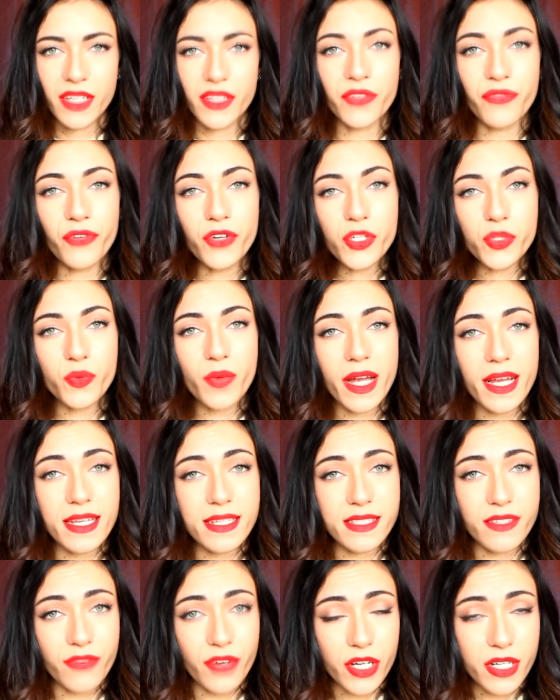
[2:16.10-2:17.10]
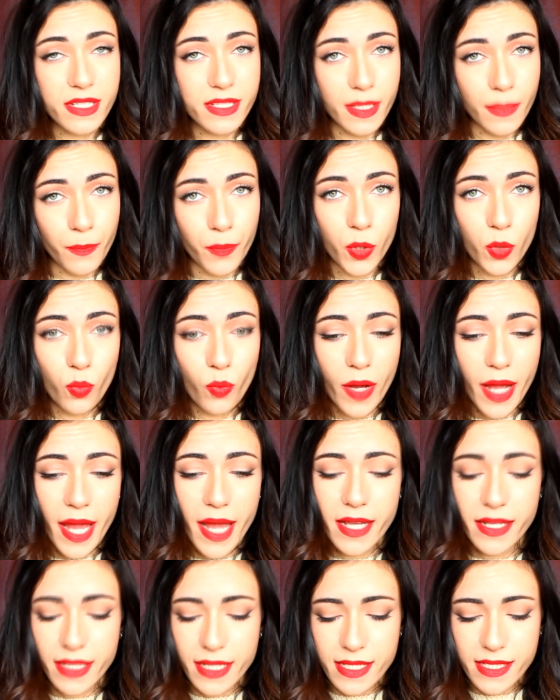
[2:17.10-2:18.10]
the first way is the very simple
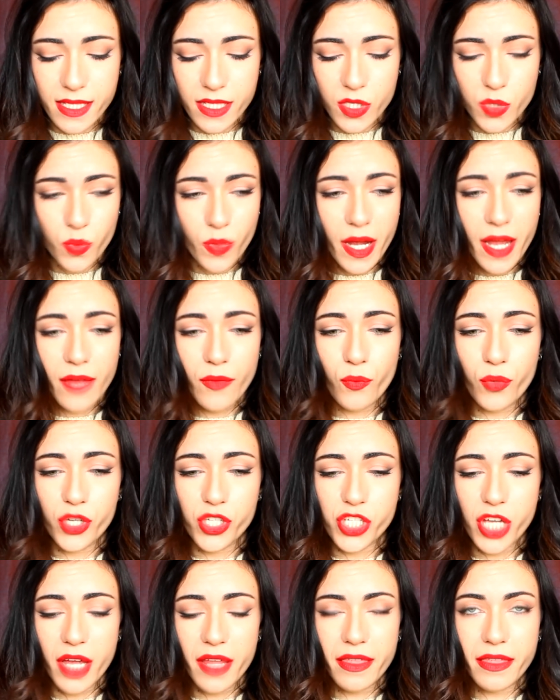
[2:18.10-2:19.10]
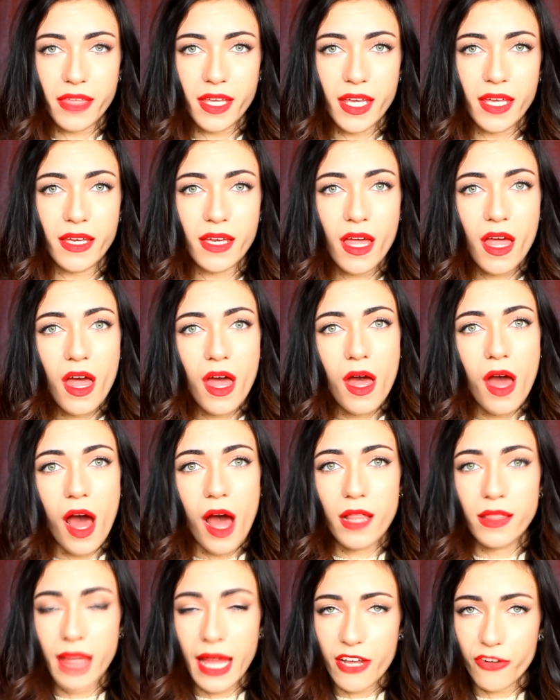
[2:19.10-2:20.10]
way, the easiest way, which I think
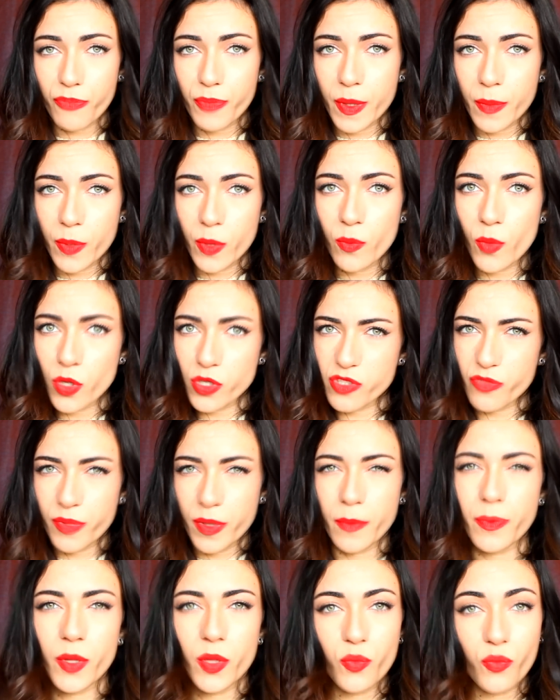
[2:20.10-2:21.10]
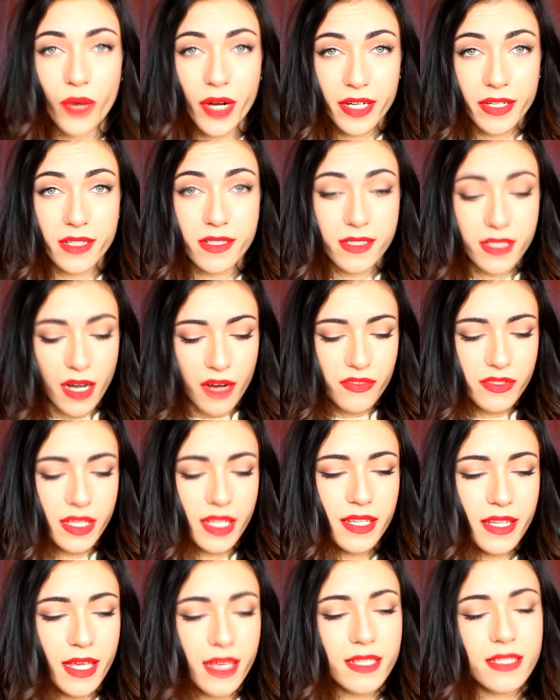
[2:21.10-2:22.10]
a lot of people, most of people wear their scarves
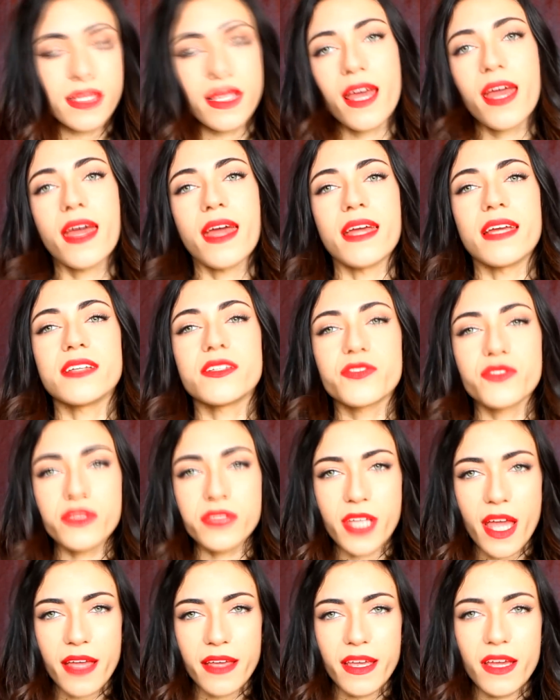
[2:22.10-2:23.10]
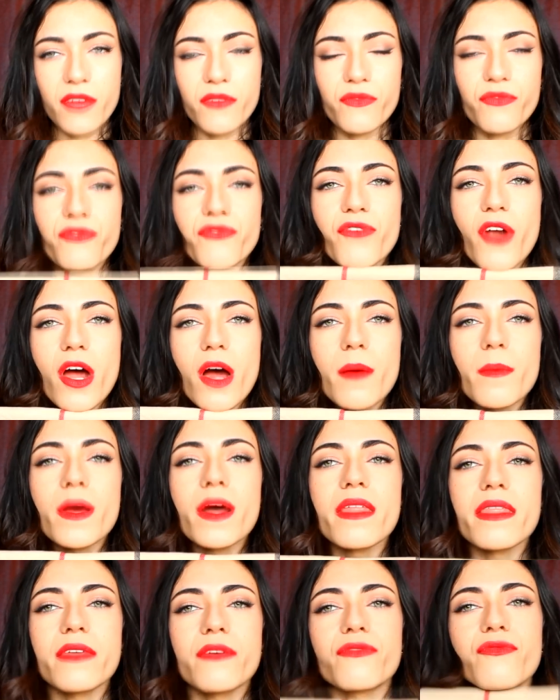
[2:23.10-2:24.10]
like this, is to take it
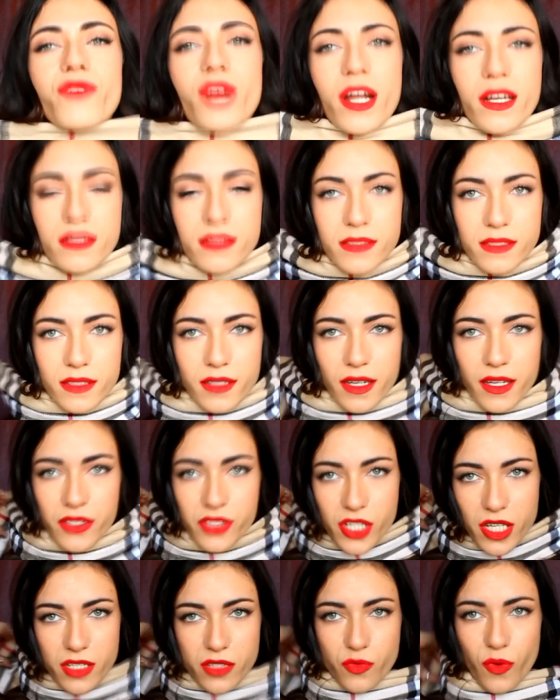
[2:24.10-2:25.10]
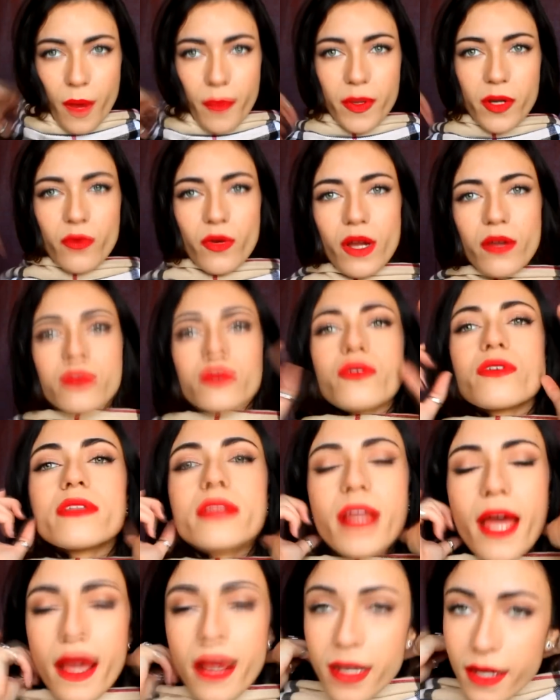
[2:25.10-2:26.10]
from the front and just wrap it around
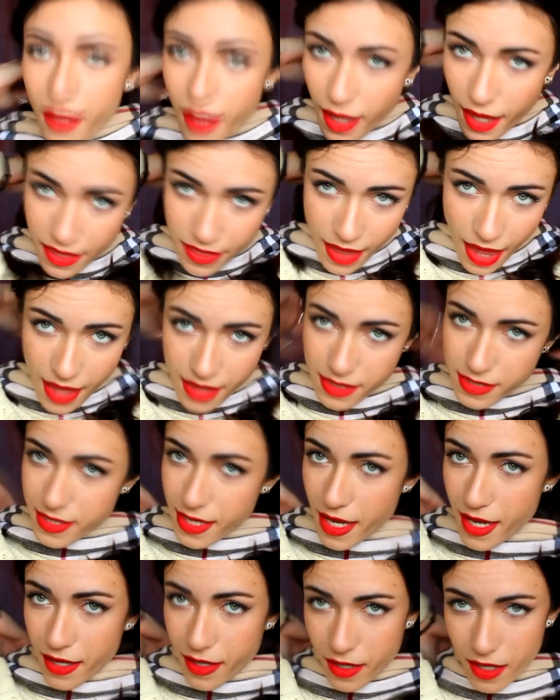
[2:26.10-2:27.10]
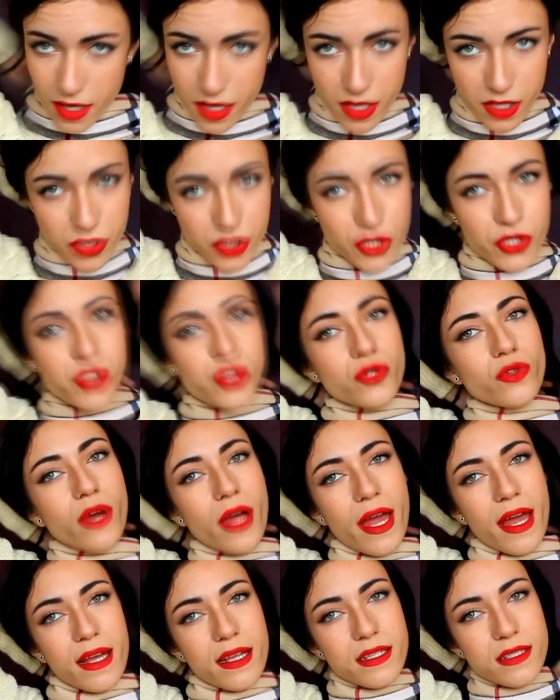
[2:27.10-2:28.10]
your neck and then take the two
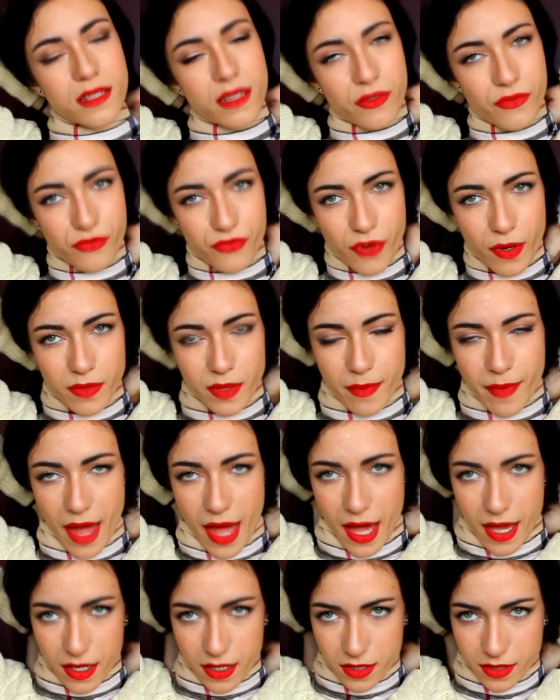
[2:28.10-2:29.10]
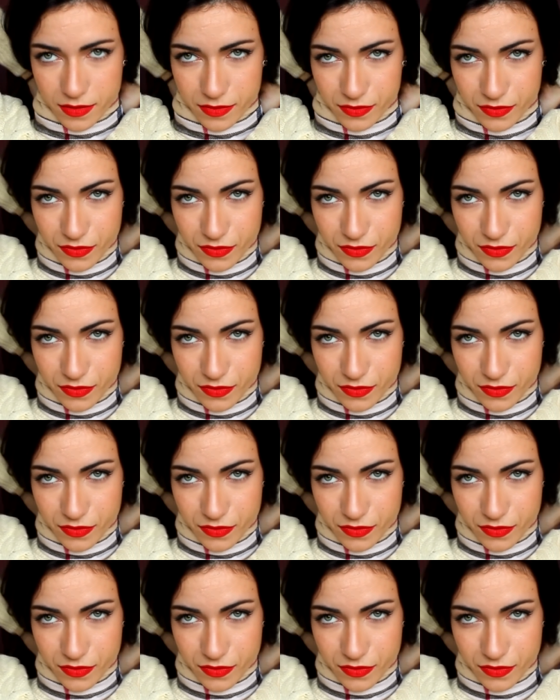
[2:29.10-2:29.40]
ends from the back,